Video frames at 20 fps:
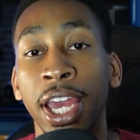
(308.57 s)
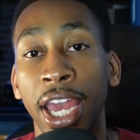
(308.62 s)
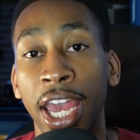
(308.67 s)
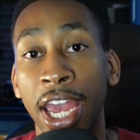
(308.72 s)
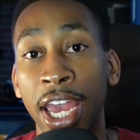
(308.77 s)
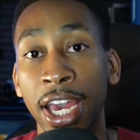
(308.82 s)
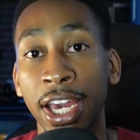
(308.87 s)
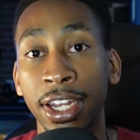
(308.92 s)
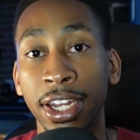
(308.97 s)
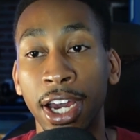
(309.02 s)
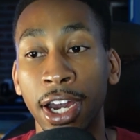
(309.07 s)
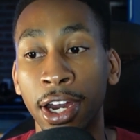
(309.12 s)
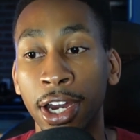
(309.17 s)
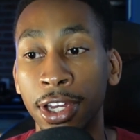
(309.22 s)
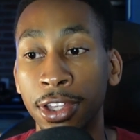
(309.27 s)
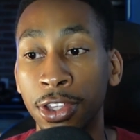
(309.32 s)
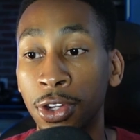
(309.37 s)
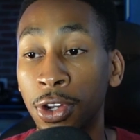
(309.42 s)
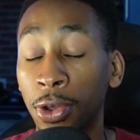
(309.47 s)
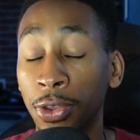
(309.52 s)
And
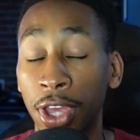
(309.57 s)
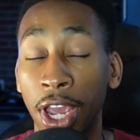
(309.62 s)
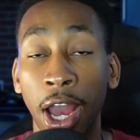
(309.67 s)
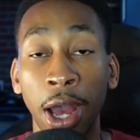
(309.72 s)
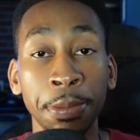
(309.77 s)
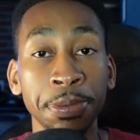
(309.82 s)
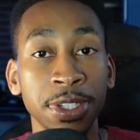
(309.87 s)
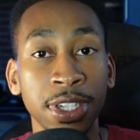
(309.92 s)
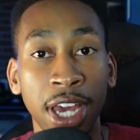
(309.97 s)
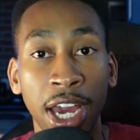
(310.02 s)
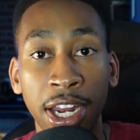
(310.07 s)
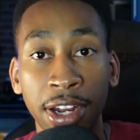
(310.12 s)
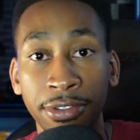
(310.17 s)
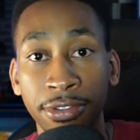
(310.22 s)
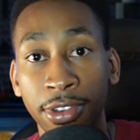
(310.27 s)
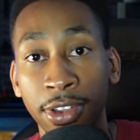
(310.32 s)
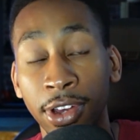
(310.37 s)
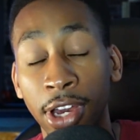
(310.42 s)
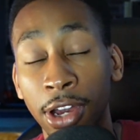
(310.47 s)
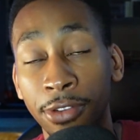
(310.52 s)
the upside
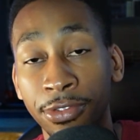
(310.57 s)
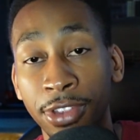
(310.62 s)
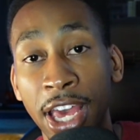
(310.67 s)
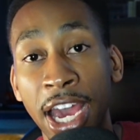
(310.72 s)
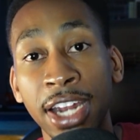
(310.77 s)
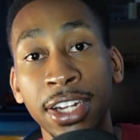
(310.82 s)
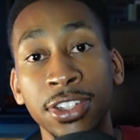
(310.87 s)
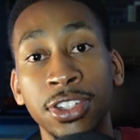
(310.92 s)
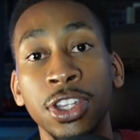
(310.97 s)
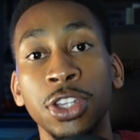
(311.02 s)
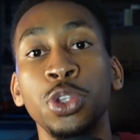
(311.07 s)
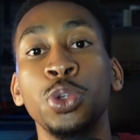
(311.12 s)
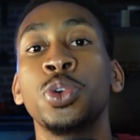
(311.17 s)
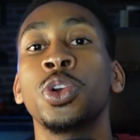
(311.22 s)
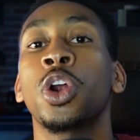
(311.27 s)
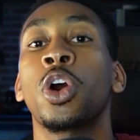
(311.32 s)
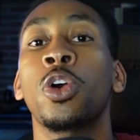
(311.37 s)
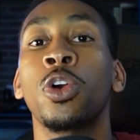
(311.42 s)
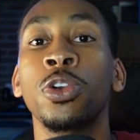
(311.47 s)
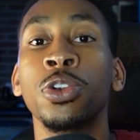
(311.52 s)
of that is that you
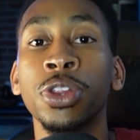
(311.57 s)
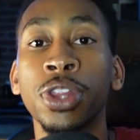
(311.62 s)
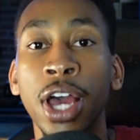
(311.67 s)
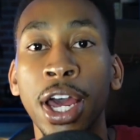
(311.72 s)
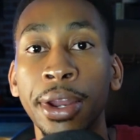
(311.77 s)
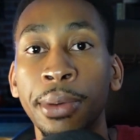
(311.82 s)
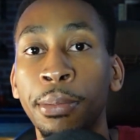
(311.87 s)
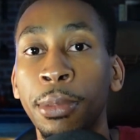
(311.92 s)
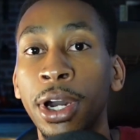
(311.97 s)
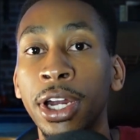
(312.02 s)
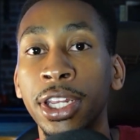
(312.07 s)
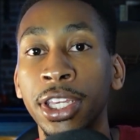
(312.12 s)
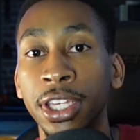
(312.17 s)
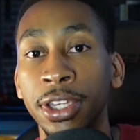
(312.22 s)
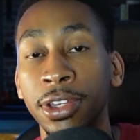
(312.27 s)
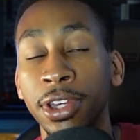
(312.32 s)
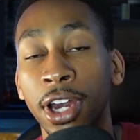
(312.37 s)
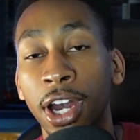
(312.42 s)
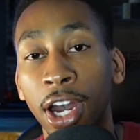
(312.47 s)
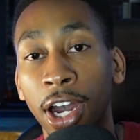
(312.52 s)
can earn a lot of
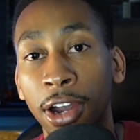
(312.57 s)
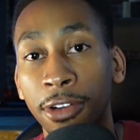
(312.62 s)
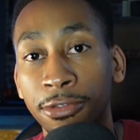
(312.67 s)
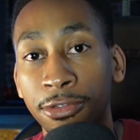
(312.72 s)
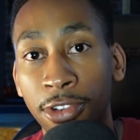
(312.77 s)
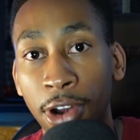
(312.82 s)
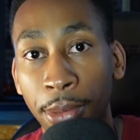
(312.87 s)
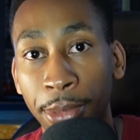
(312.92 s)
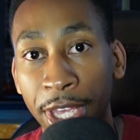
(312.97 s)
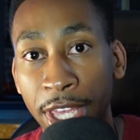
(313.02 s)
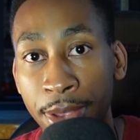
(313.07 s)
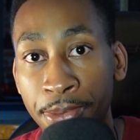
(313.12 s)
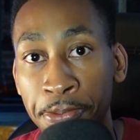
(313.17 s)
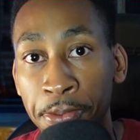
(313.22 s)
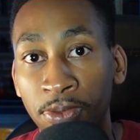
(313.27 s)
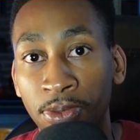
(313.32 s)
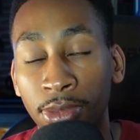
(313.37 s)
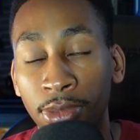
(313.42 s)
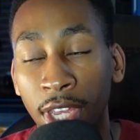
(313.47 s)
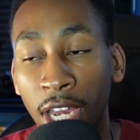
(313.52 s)
money from it
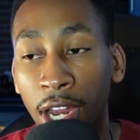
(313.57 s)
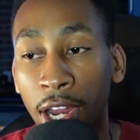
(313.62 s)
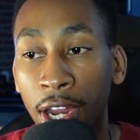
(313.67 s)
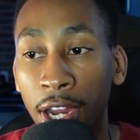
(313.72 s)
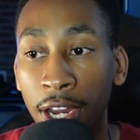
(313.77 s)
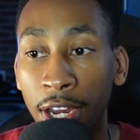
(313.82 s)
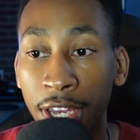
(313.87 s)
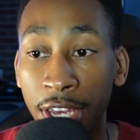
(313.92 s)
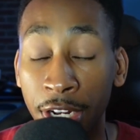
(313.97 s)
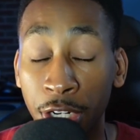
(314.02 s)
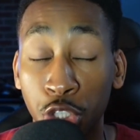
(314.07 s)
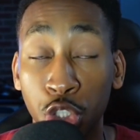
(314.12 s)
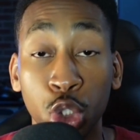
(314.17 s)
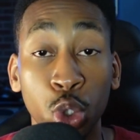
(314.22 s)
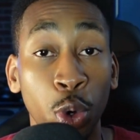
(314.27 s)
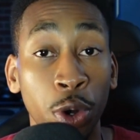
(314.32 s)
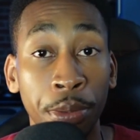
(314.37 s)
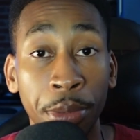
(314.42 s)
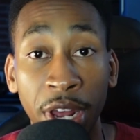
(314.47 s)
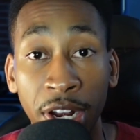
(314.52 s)
in a
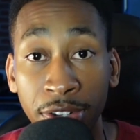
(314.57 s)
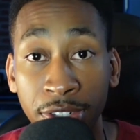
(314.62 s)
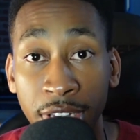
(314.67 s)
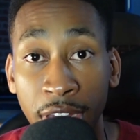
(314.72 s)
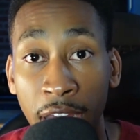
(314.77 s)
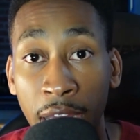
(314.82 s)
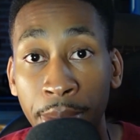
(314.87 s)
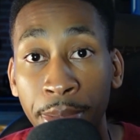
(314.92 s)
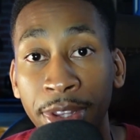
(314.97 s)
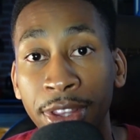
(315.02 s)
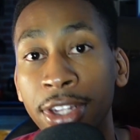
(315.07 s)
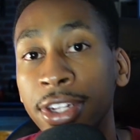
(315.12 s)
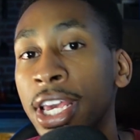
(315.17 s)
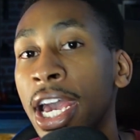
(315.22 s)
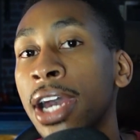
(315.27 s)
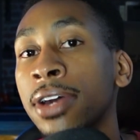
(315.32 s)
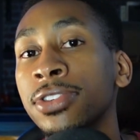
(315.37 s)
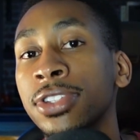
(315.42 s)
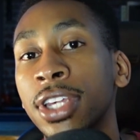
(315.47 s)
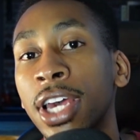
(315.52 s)
short amount of time. The
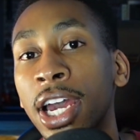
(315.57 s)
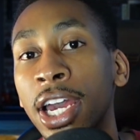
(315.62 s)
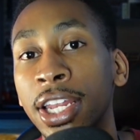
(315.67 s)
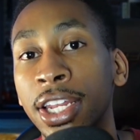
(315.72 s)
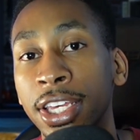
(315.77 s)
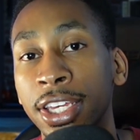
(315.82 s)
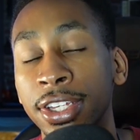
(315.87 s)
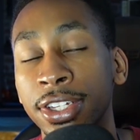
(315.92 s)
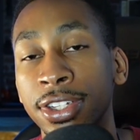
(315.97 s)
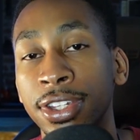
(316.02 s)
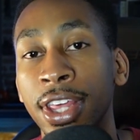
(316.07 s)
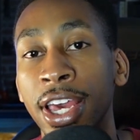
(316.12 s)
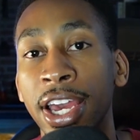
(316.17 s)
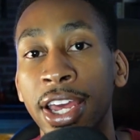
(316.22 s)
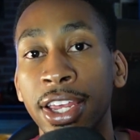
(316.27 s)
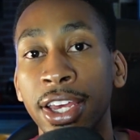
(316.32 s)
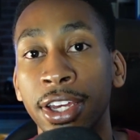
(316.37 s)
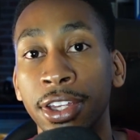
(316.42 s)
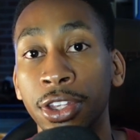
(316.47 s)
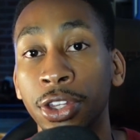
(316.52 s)
downside is that
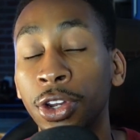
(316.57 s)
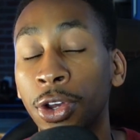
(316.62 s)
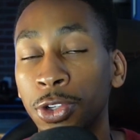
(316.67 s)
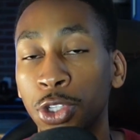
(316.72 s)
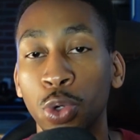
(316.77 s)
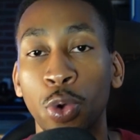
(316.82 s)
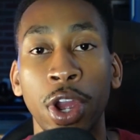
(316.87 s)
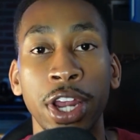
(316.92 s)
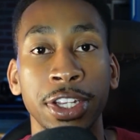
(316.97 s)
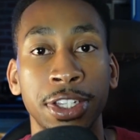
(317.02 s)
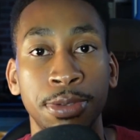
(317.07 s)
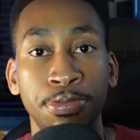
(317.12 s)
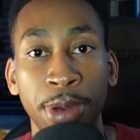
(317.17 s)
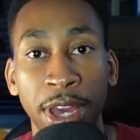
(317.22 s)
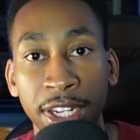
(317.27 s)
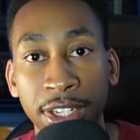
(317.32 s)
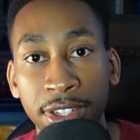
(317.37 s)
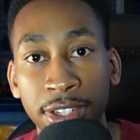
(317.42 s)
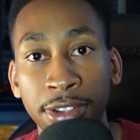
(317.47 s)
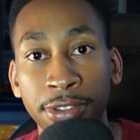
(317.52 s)
it's quite
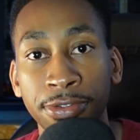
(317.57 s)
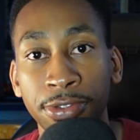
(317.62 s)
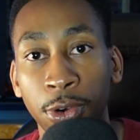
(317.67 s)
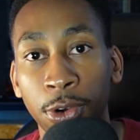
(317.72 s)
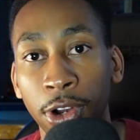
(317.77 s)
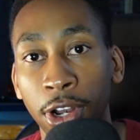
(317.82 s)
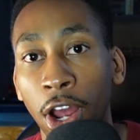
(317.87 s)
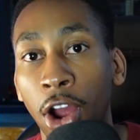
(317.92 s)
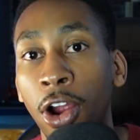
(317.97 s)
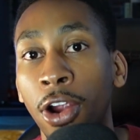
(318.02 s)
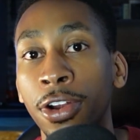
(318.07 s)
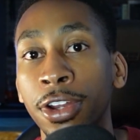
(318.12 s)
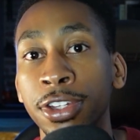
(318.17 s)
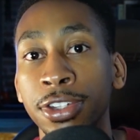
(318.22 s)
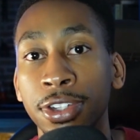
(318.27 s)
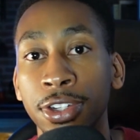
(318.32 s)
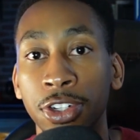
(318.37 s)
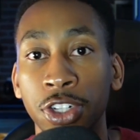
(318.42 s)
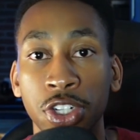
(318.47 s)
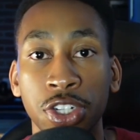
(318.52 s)
expensive for an
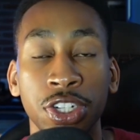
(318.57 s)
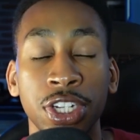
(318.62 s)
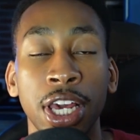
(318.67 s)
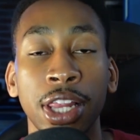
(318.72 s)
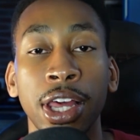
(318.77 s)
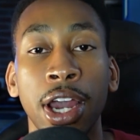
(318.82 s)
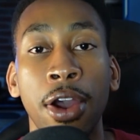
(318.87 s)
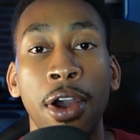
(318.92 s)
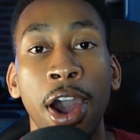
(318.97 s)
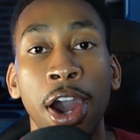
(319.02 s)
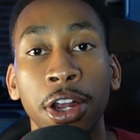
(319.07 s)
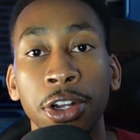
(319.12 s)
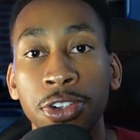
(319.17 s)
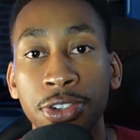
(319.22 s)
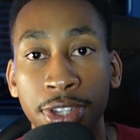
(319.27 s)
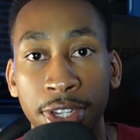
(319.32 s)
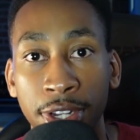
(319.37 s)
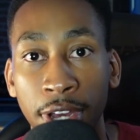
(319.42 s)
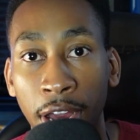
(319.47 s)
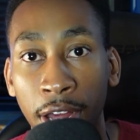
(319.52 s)
artist to just shell out
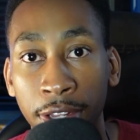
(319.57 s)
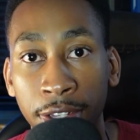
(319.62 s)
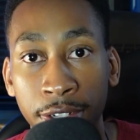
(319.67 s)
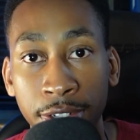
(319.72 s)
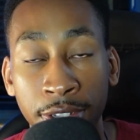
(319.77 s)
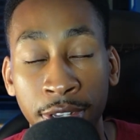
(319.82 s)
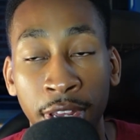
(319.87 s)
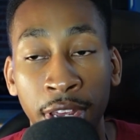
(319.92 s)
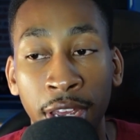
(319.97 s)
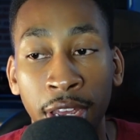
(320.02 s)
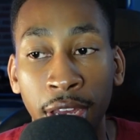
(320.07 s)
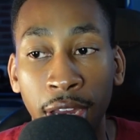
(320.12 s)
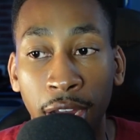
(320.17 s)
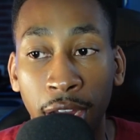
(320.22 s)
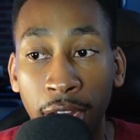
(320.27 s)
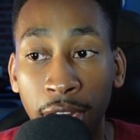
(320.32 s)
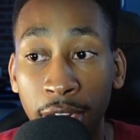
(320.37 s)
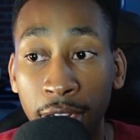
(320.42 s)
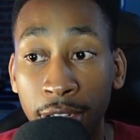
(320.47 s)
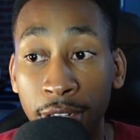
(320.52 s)
hundreds of dollars
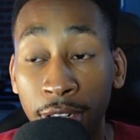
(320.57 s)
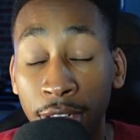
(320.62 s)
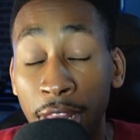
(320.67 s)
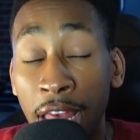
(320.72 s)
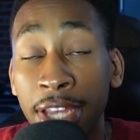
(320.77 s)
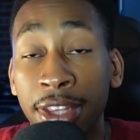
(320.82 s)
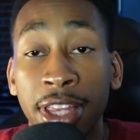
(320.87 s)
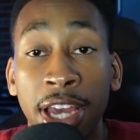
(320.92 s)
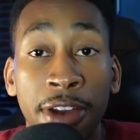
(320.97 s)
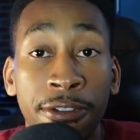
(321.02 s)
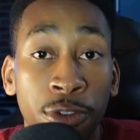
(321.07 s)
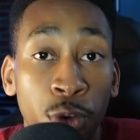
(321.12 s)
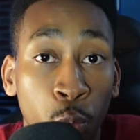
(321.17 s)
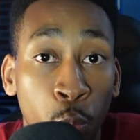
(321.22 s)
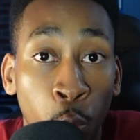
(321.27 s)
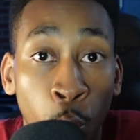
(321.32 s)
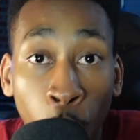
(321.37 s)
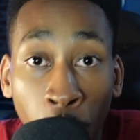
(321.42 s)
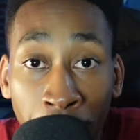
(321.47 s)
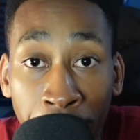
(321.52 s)
like that for
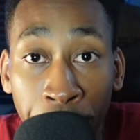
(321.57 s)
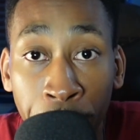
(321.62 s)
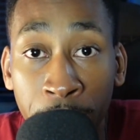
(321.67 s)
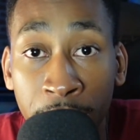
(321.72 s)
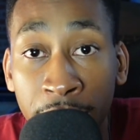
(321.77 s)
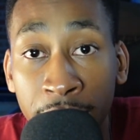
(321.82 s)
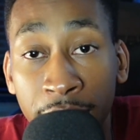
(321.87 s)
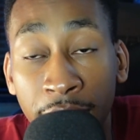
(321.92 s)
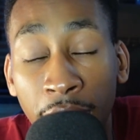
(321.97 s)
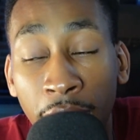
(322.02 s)
one beat.